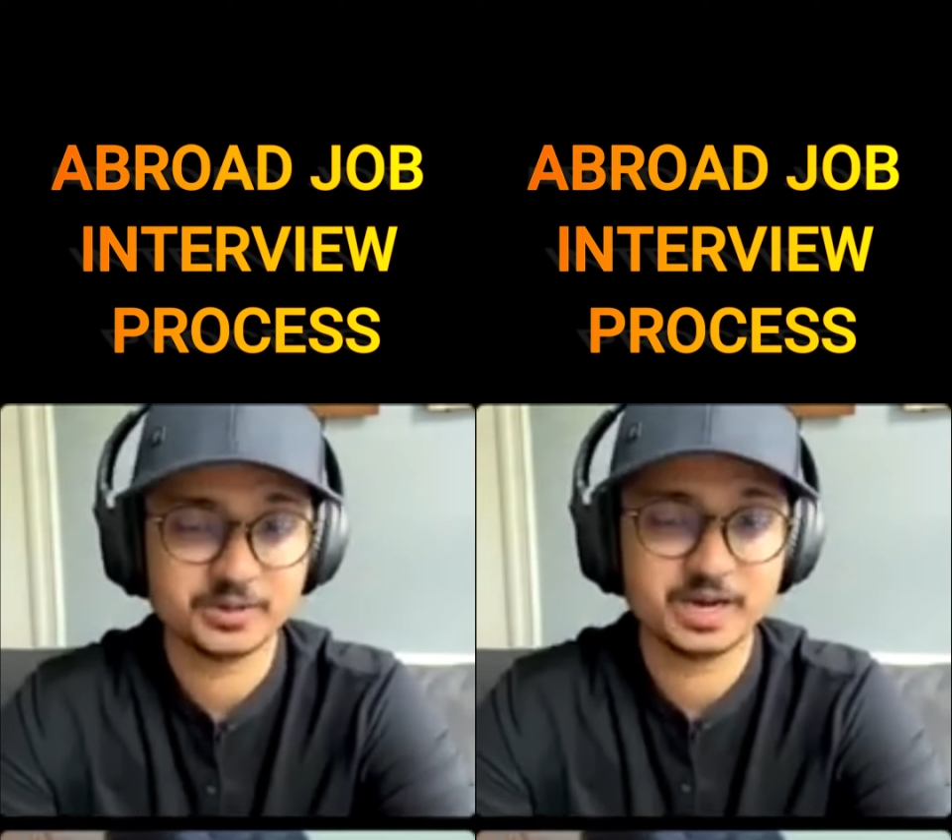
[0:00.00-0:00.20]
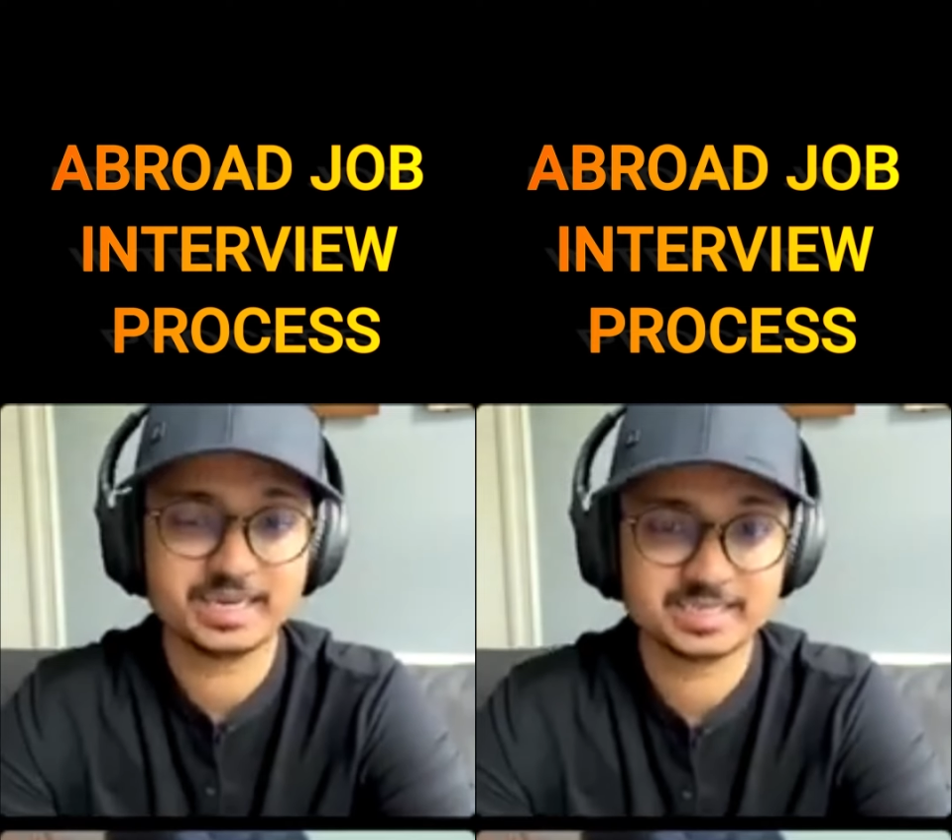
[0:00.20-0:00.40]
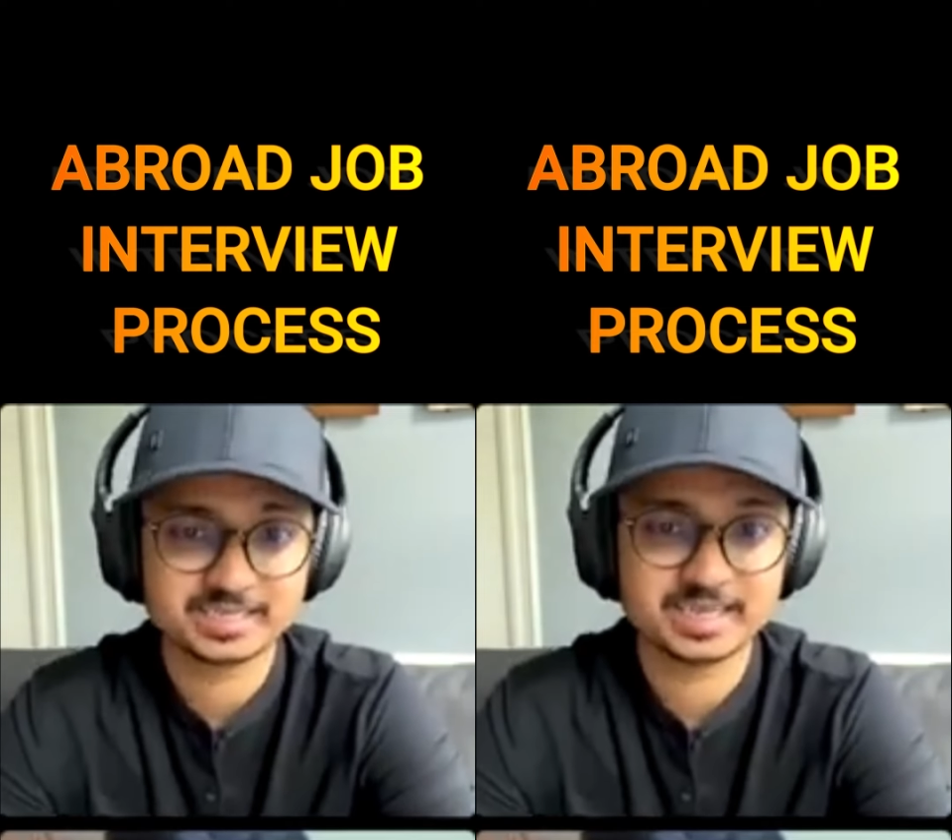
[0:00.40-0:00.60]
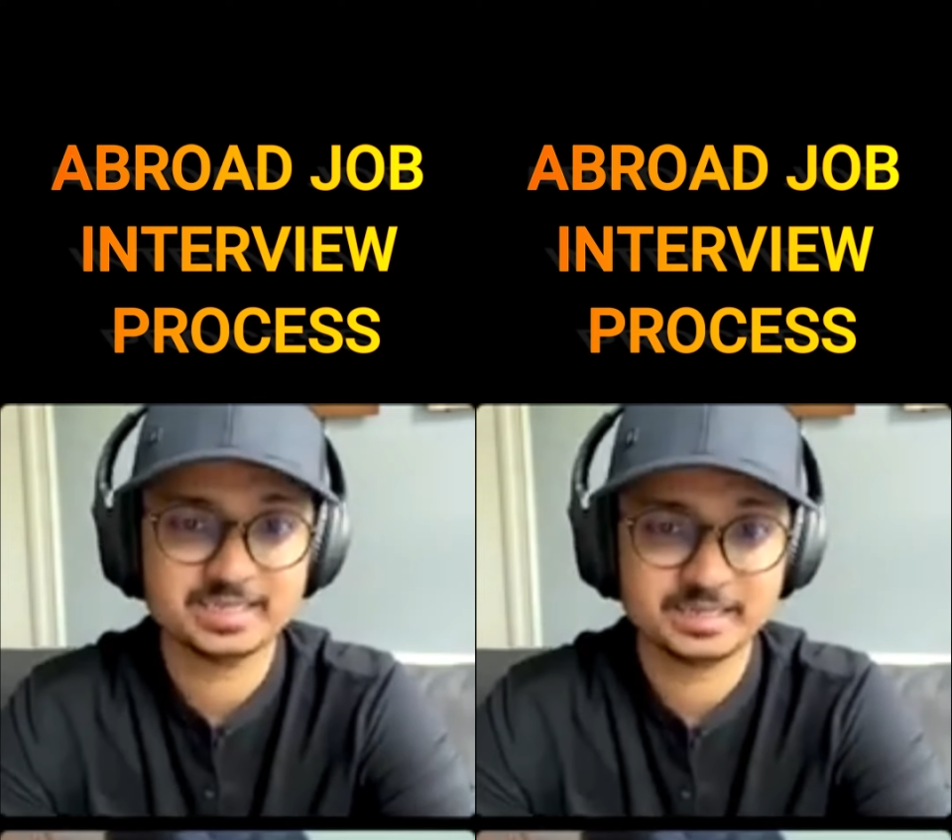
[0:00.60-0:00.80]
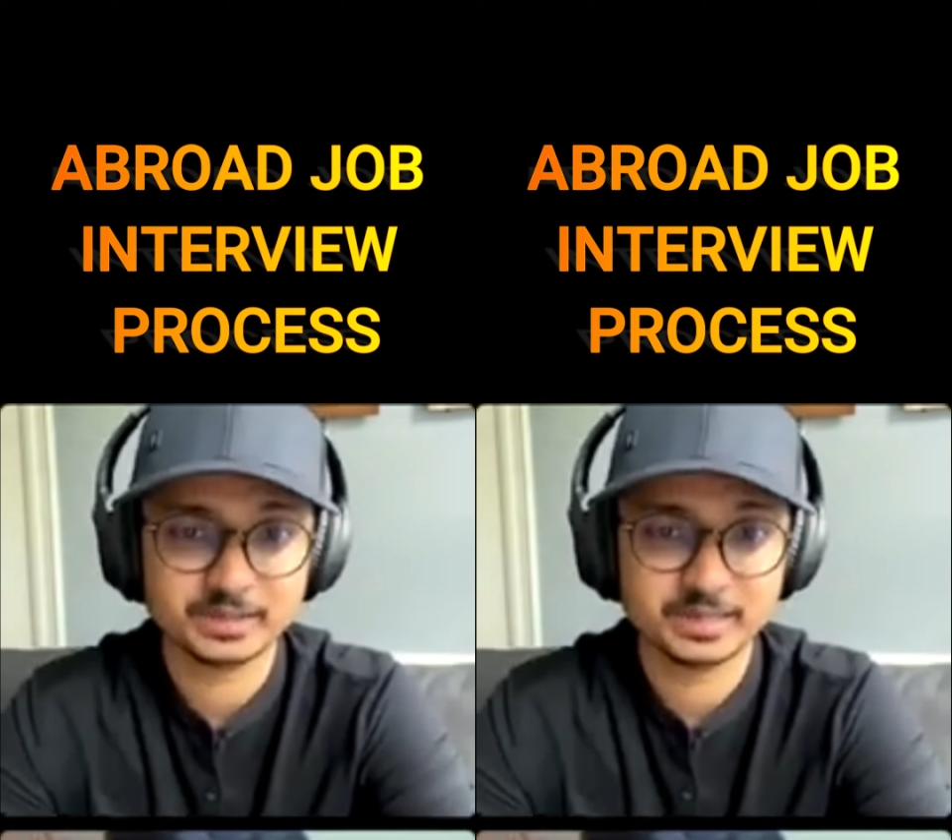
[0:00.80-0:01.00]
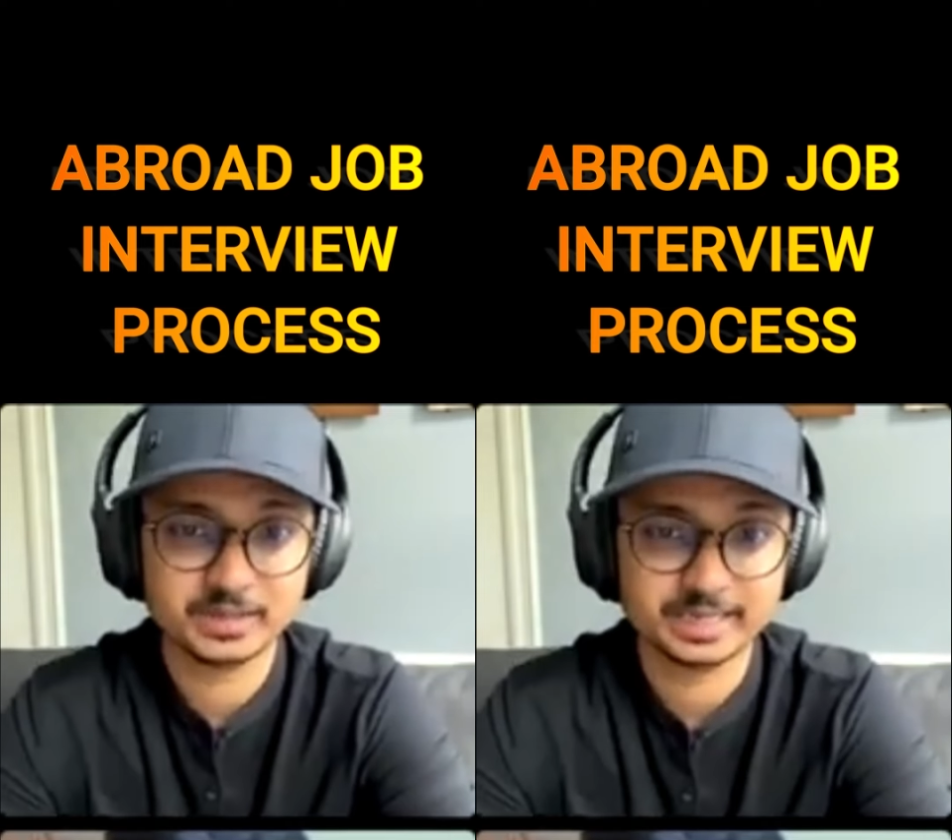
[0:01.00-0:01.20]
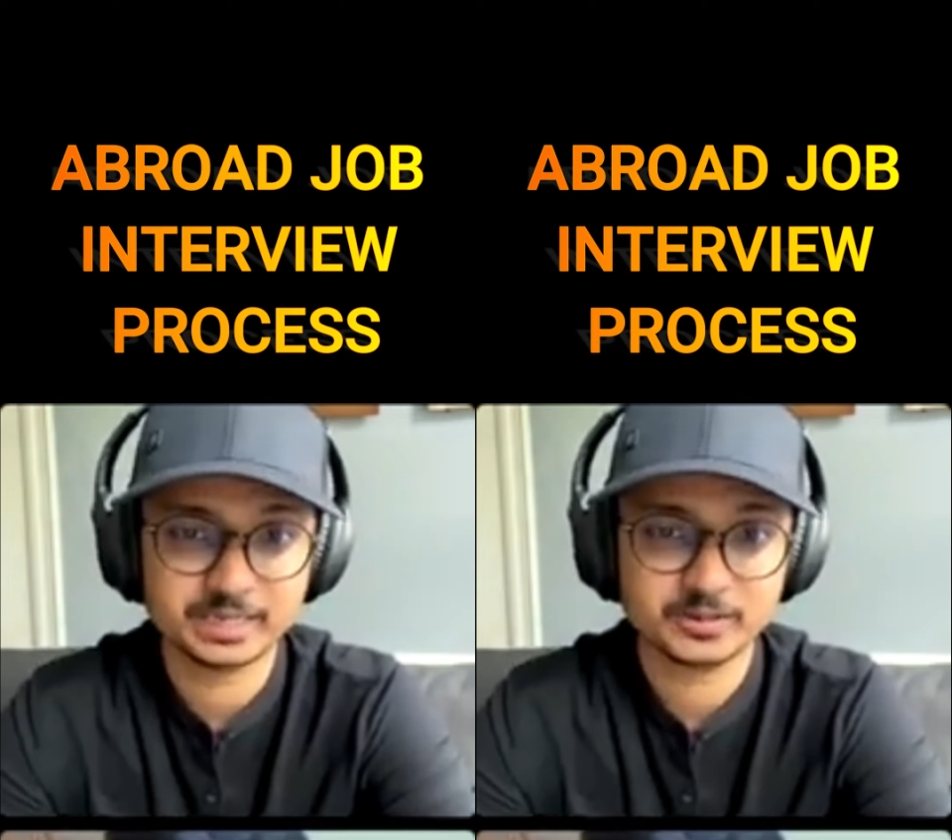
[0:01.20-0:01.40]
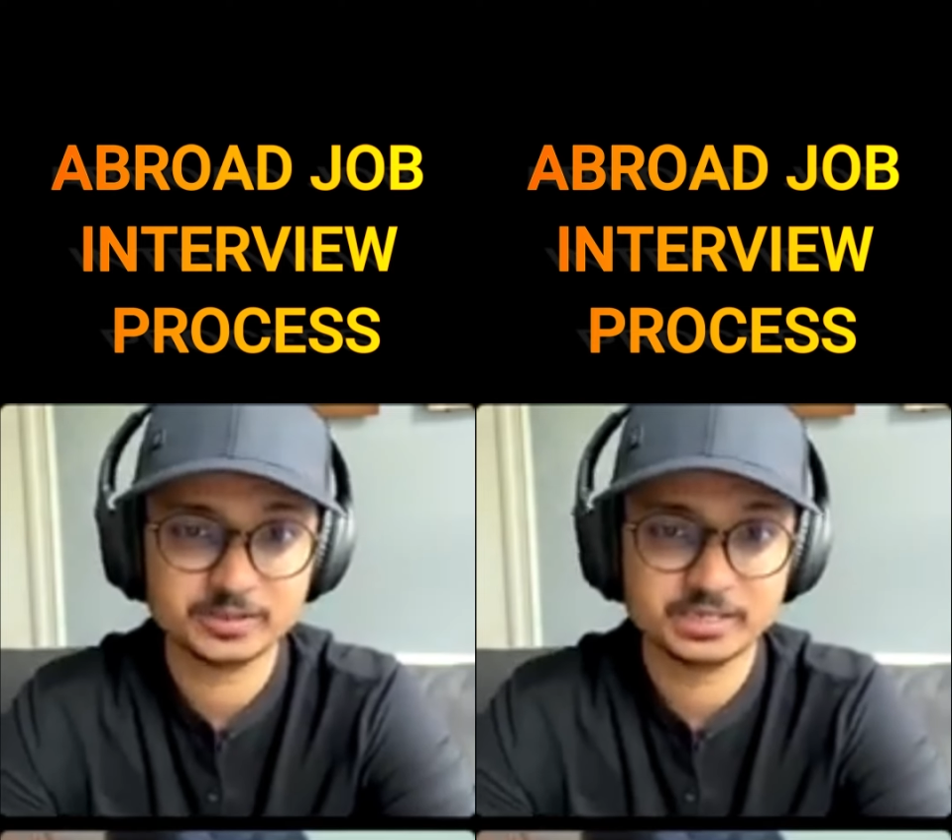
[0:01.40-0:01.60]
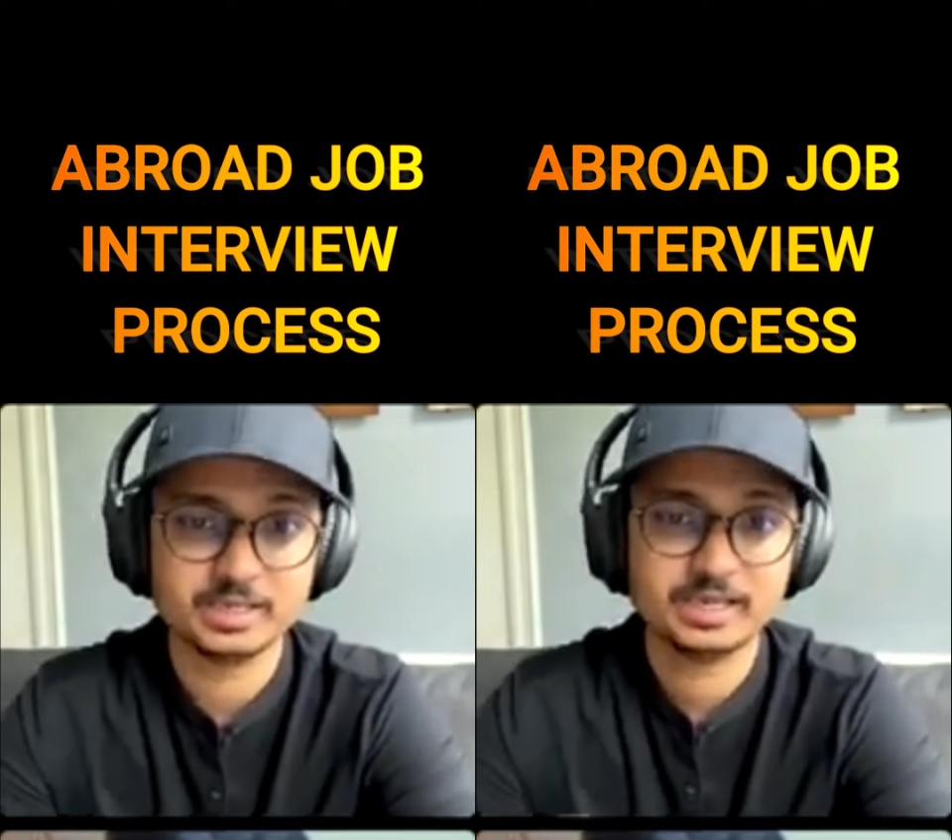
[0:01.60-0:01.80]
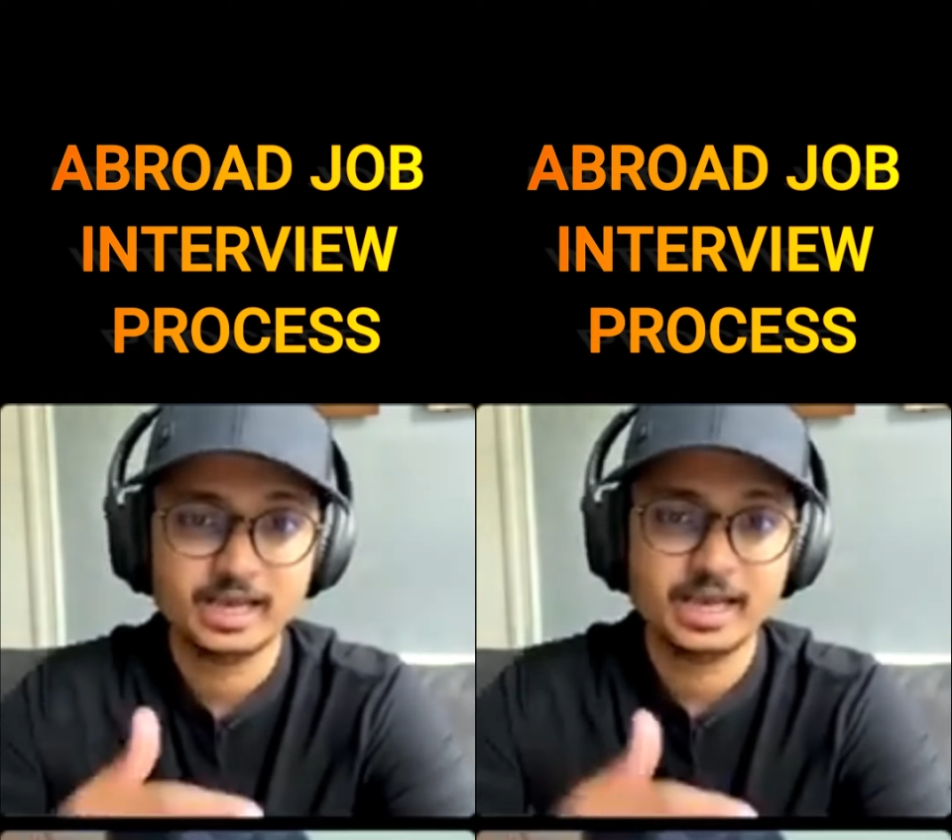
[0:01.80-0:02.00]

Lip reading: understand that particular technology.